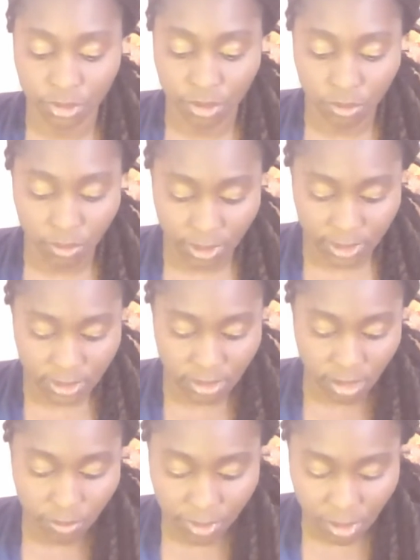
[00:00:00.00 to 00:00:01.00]
So let's
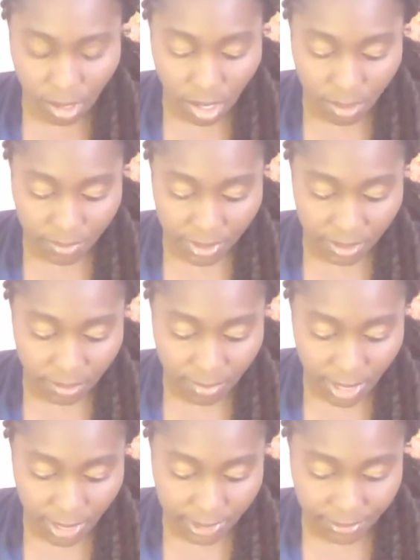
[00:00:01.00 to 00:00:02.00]
start with calming the
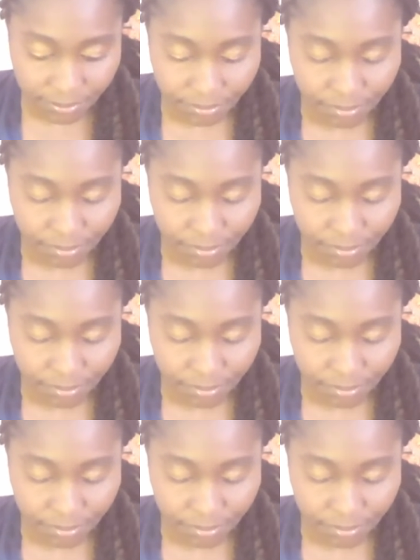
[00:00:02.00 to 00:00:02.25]
mind.